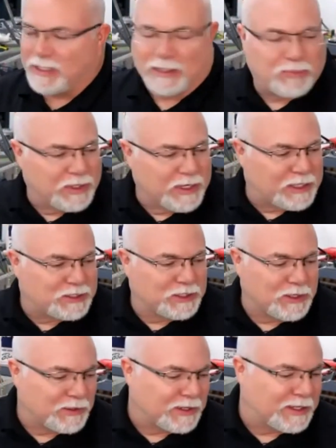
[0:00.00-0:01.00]
uh,
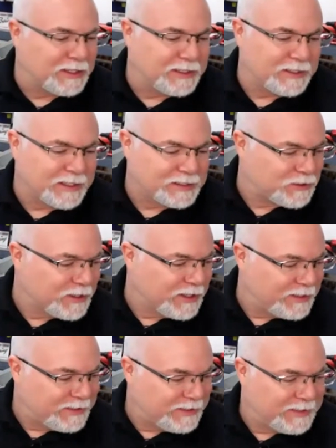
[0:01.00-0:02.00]
production going on there. That's
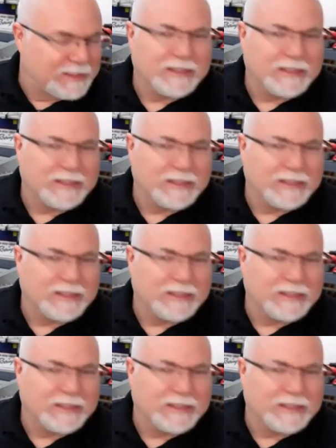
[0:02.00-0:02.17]
great.